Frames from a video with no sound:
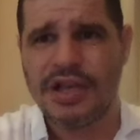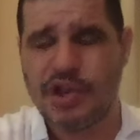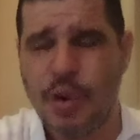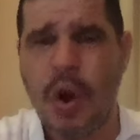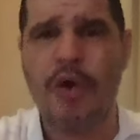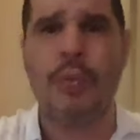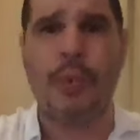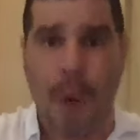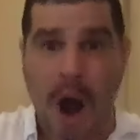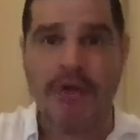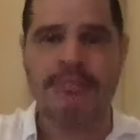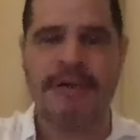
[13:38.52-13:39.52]
You are
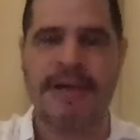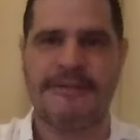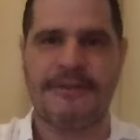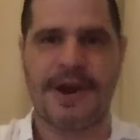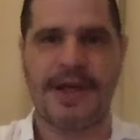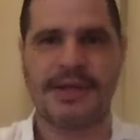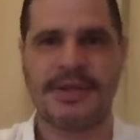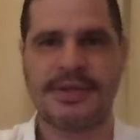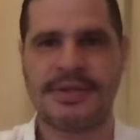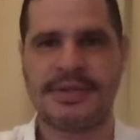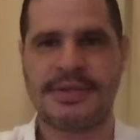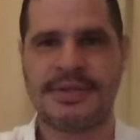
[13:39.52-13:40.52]
wrong, my friend.
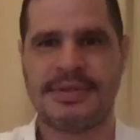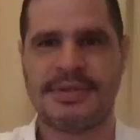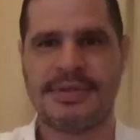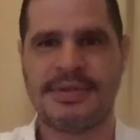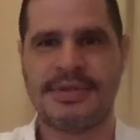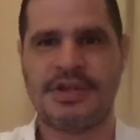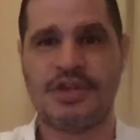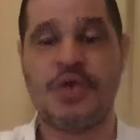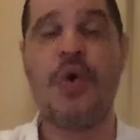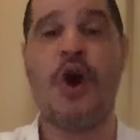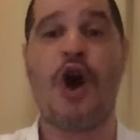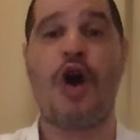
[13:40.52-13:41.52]

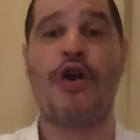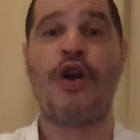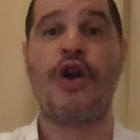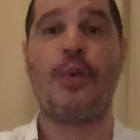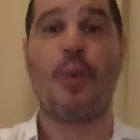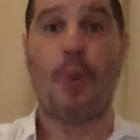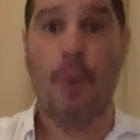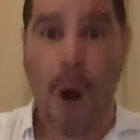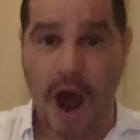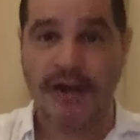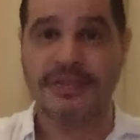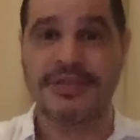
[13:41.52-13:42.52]
You are
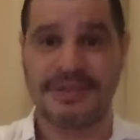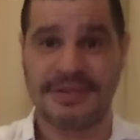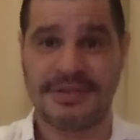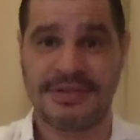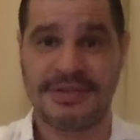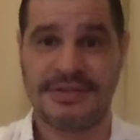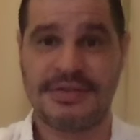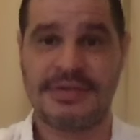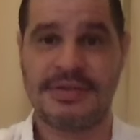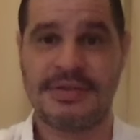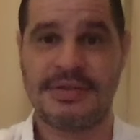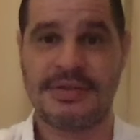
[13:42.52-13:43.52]
wrong.
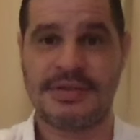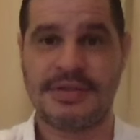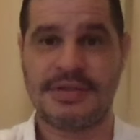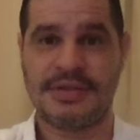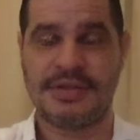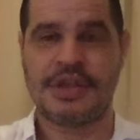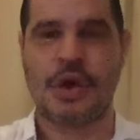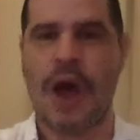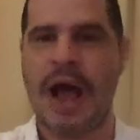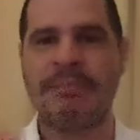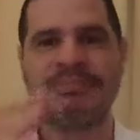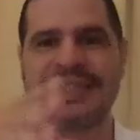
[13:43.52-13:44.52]
So
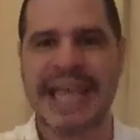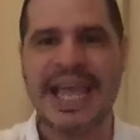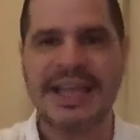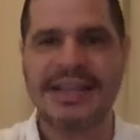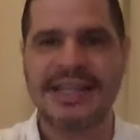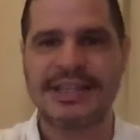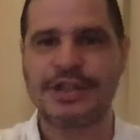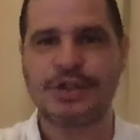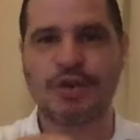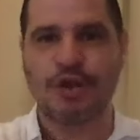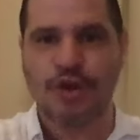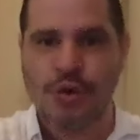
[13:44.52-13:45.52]
I'm saying this
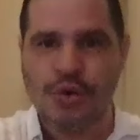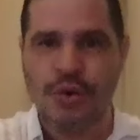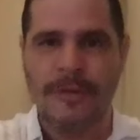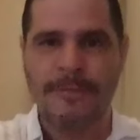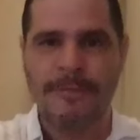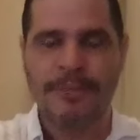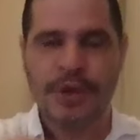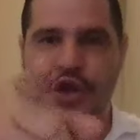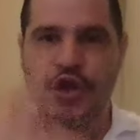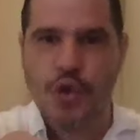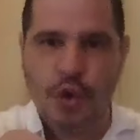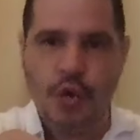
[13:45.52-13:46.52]
to you.
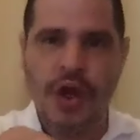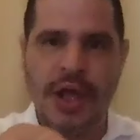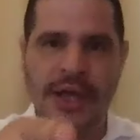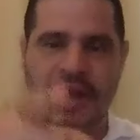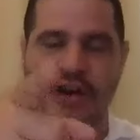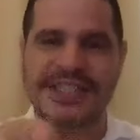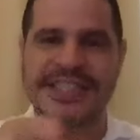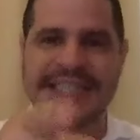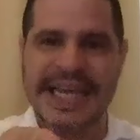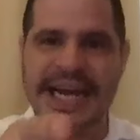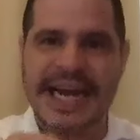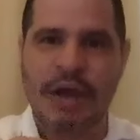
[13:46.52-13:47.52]
You that are
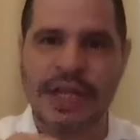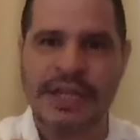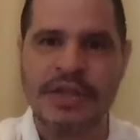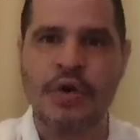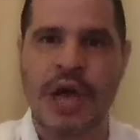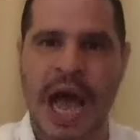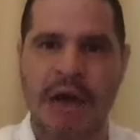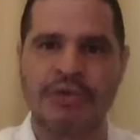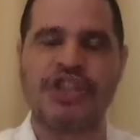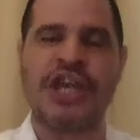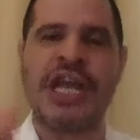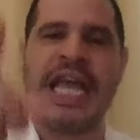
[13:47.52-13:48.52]
sitting down on your
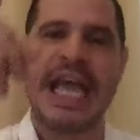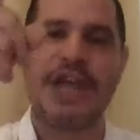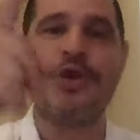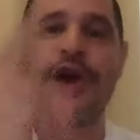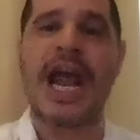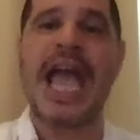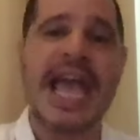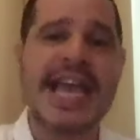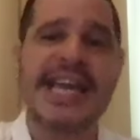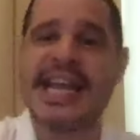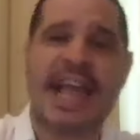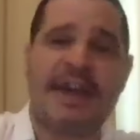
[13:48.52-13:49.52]
couch and you're
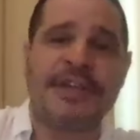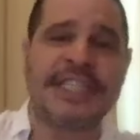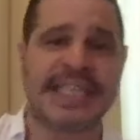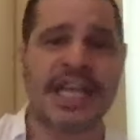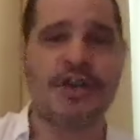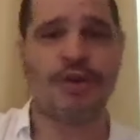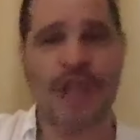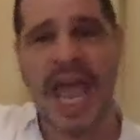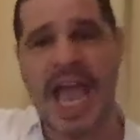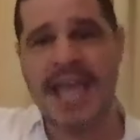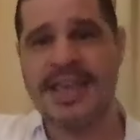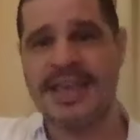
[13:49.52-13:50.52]
hating every single
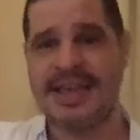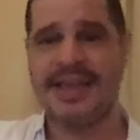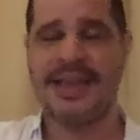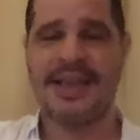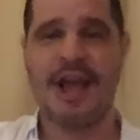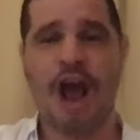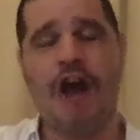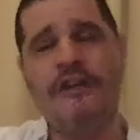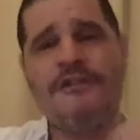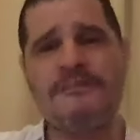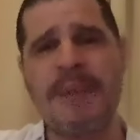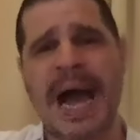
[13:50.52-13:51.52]
day
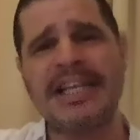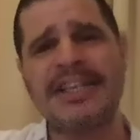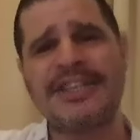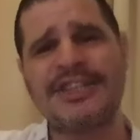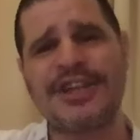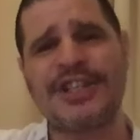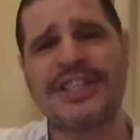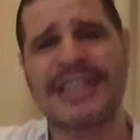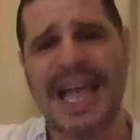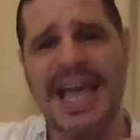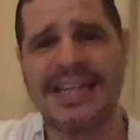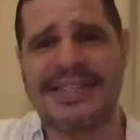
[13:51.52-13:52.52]
of my
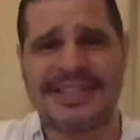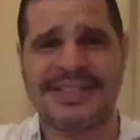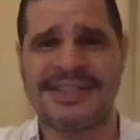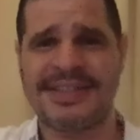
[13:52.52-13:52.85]
success